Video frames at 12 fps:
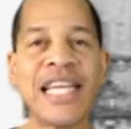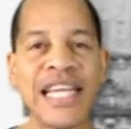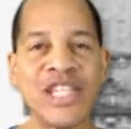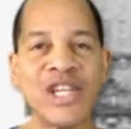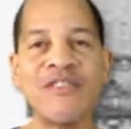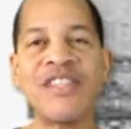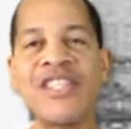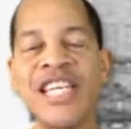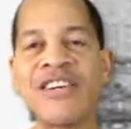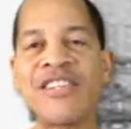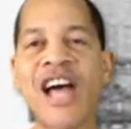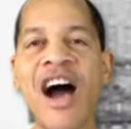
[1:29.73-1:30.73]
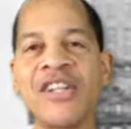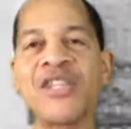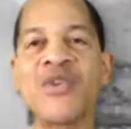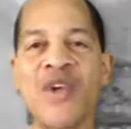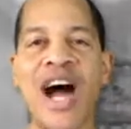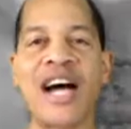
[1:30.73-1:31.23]
each of the singer's
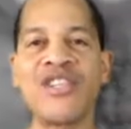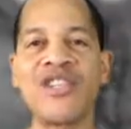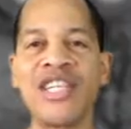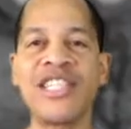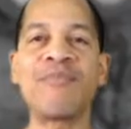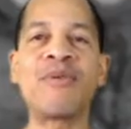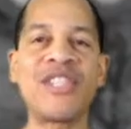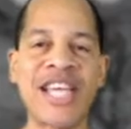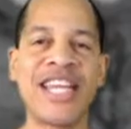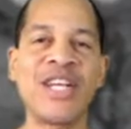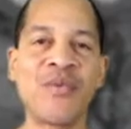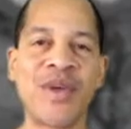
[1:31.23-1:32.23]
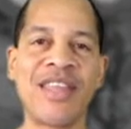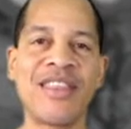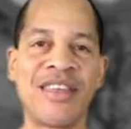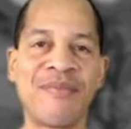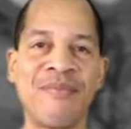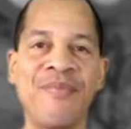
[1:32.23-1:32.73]
entourage is presented
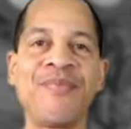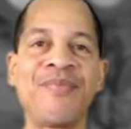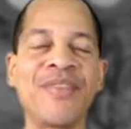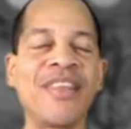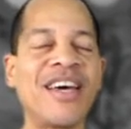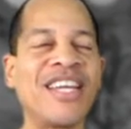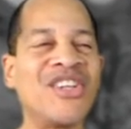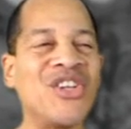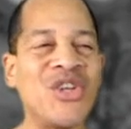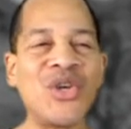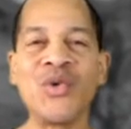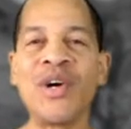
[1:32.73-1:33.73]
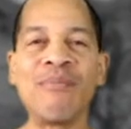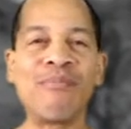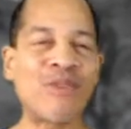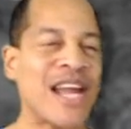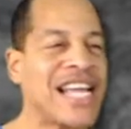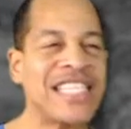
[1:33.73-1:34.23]
with a
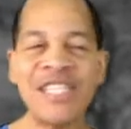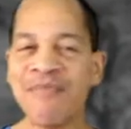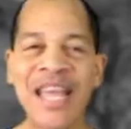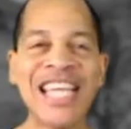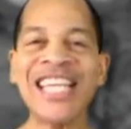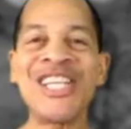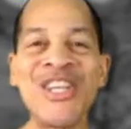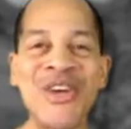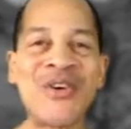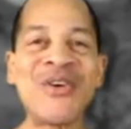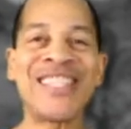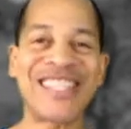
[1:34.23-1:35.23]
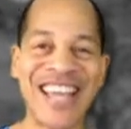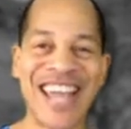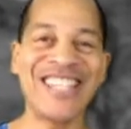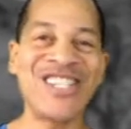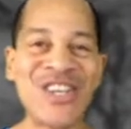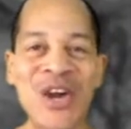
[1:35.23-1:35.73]
brand spanking new
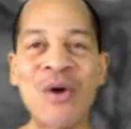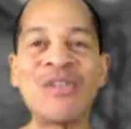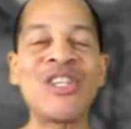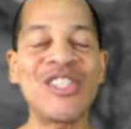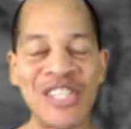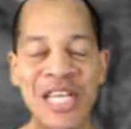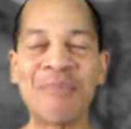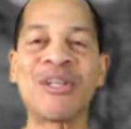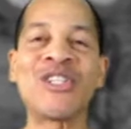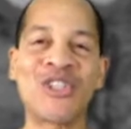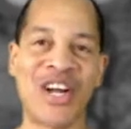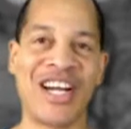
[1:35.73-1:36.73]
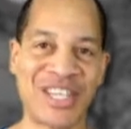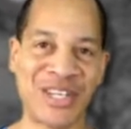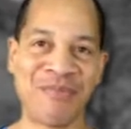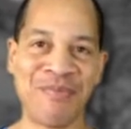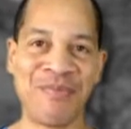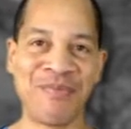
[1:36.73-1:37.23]
Stagecoach steamer trunk
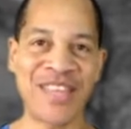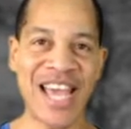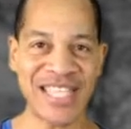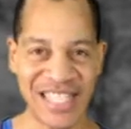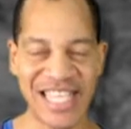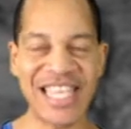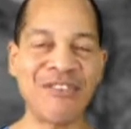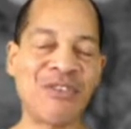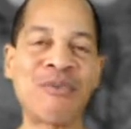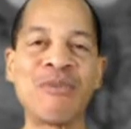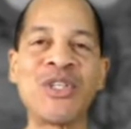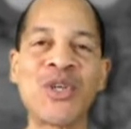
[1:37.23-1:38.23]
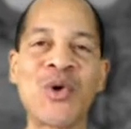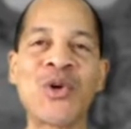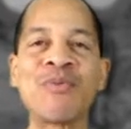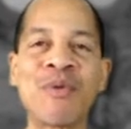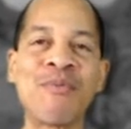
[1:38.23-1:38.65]
as a gift from the tour's